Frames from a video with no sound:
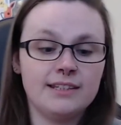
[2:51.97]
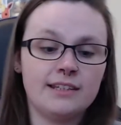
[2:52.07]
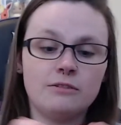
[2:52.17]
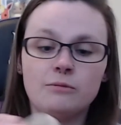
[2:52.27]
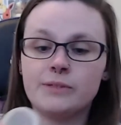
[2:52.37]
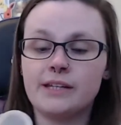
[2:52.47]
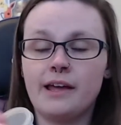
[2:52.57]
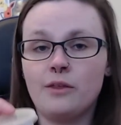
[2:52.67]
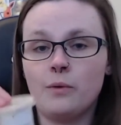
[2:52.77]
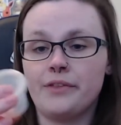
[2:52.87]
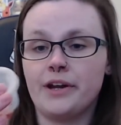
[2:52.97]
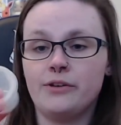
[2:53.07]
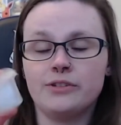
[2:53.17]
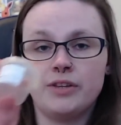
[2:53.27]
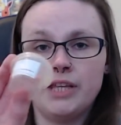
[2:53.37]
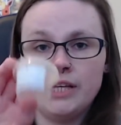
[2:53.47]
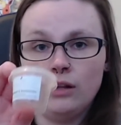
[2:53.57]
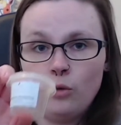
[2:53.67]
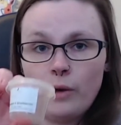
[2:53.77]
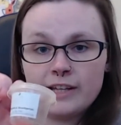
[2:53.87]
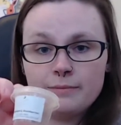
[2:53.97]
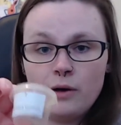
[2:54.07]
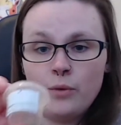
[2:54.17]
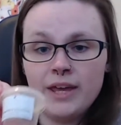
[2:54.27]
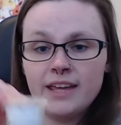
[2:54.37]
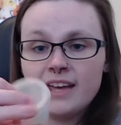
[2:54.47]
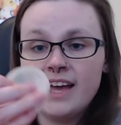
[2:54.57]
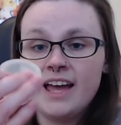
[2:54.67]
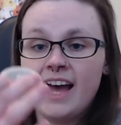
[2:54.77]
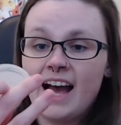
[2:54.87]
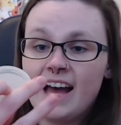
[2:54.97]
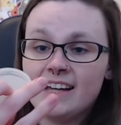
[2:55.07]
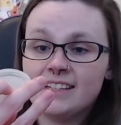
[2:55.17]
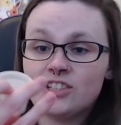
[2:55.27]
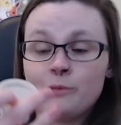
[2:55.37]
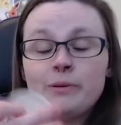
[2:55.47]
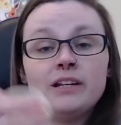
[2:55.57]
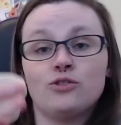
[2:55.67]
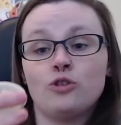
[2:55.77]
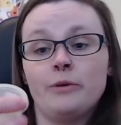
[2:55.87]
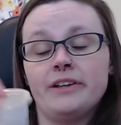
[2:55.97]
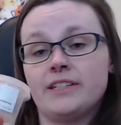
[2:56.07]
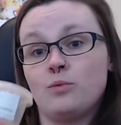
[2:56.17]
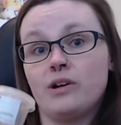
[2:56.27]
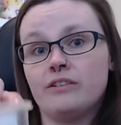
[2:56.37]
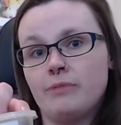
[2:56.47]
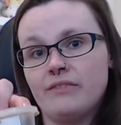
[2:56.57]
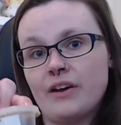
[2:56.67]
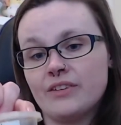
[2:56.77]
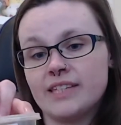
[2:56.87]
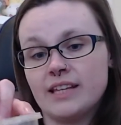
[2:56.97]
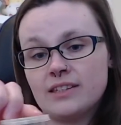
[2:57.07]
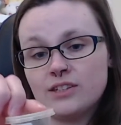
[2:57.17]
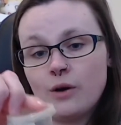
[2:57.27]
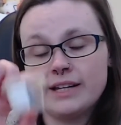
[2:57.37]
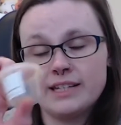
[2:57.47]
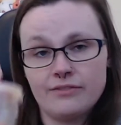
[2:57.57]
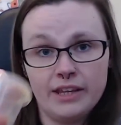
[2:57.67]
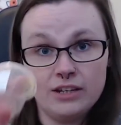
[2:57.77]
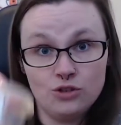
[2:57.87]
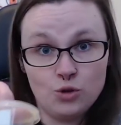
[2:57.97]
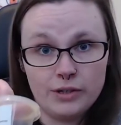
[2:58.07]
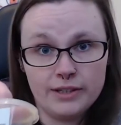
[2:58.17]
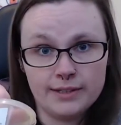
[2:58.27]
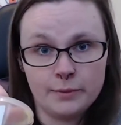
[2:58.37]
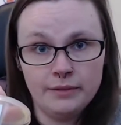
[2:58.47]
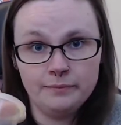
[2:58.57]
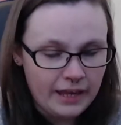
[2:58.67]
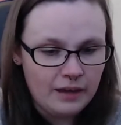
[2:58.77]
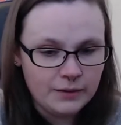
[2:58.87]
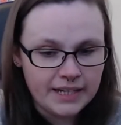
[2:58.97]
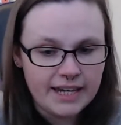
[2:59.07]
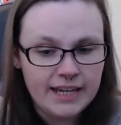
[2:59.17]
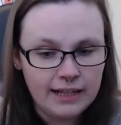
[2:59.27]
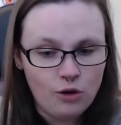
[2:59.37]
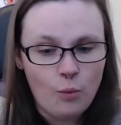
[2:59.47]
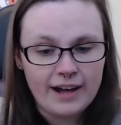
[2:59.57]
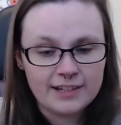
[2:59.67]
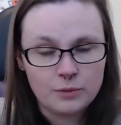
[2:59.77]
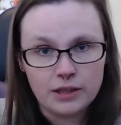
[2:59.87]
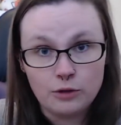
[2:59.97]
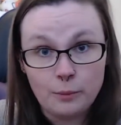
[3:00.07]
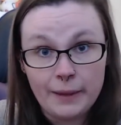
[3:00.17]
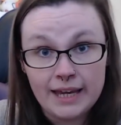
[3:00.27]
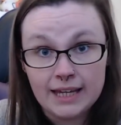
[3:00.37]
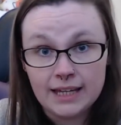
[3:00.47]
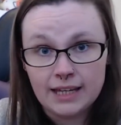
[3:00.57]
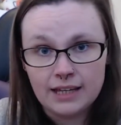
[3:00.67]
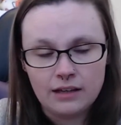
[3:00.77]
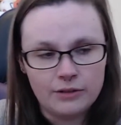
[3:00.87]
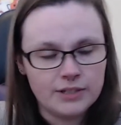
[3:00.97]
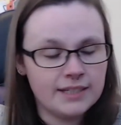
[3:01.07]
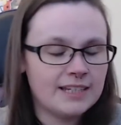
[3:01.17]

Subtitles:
this one was another one that I used for the yellow wax melt week. And champagne and strawberries is one of my favorite scents, so I definitely enjoyed this one. It was like a yellow wax with little pink, I was going to say